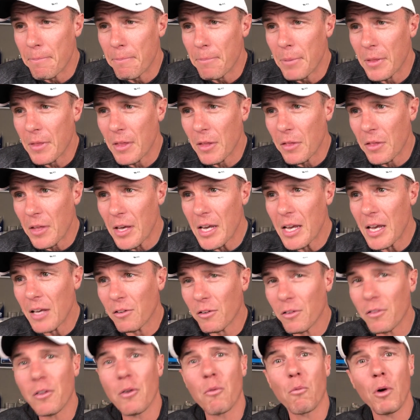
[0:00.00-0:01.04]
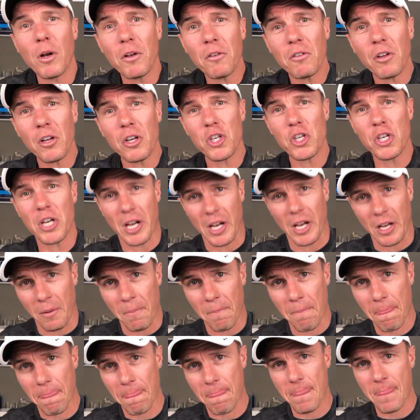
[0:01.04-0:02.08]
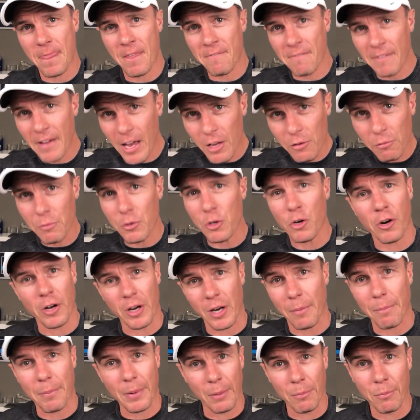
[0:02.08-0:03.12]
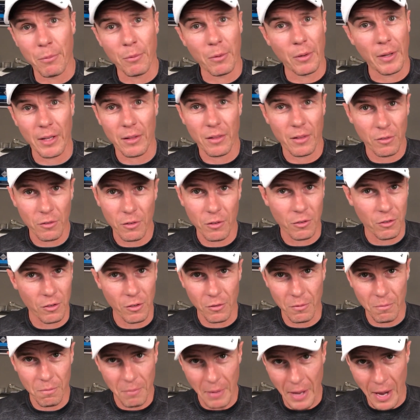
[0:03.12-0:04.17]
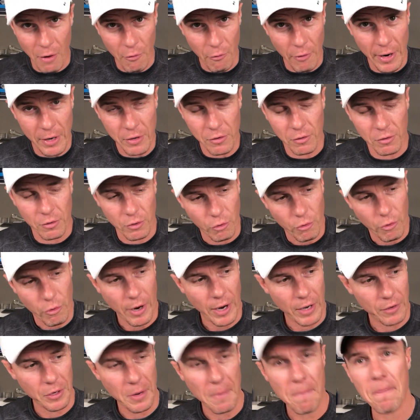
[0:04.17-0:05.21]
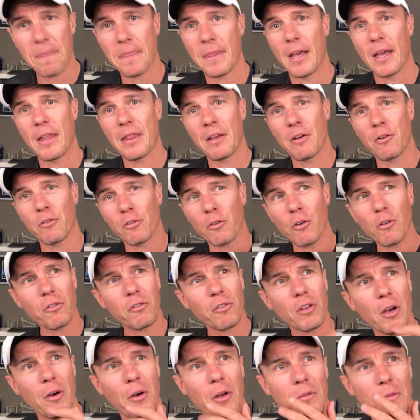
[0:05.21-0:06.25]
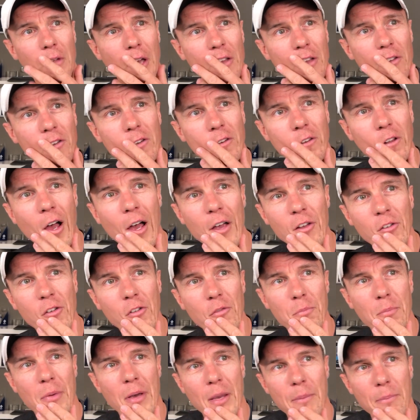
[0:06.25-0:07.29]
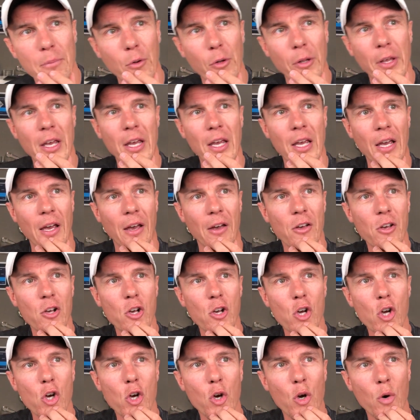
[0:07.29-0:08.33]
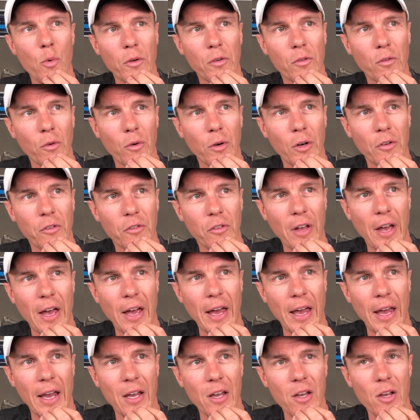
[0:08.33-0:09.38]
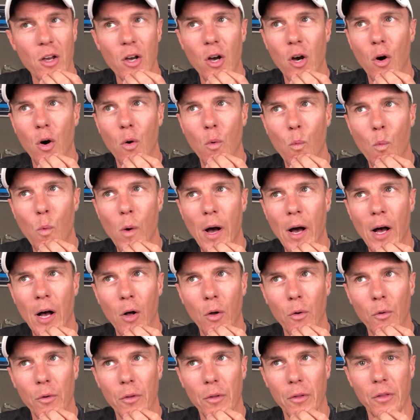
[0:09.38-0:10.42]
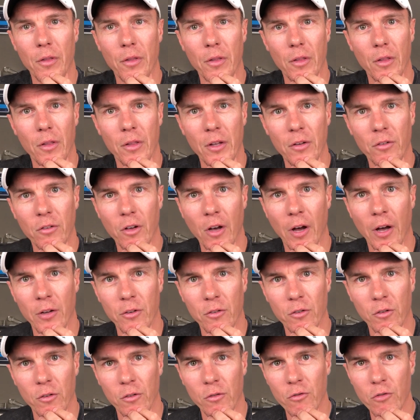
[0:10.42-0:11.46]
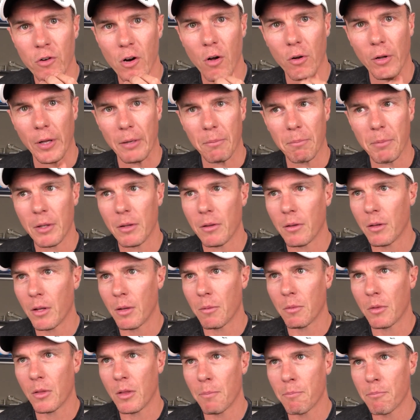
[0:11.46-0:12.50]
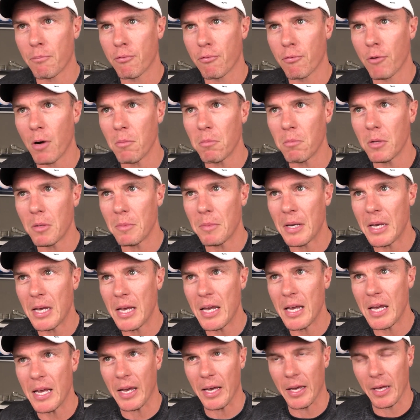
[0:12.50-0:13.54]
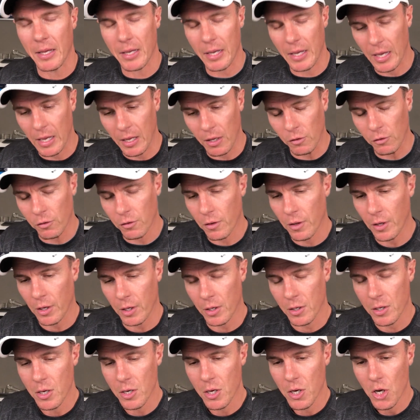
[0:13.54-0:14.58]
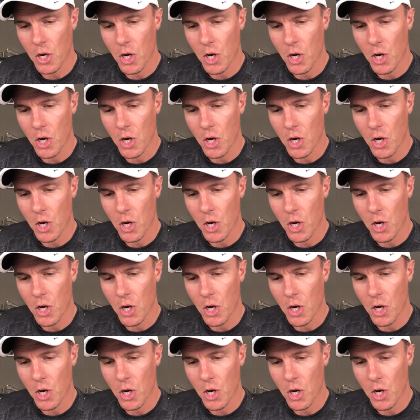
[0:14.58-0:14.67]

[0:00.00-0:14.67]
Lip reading: But the thing is that once I shared it, the vast majority of people were like, this is just outrageous and crazy. And there was also a slice of people here who was sort of saying, well, this guy's just trolling. But the problem here is that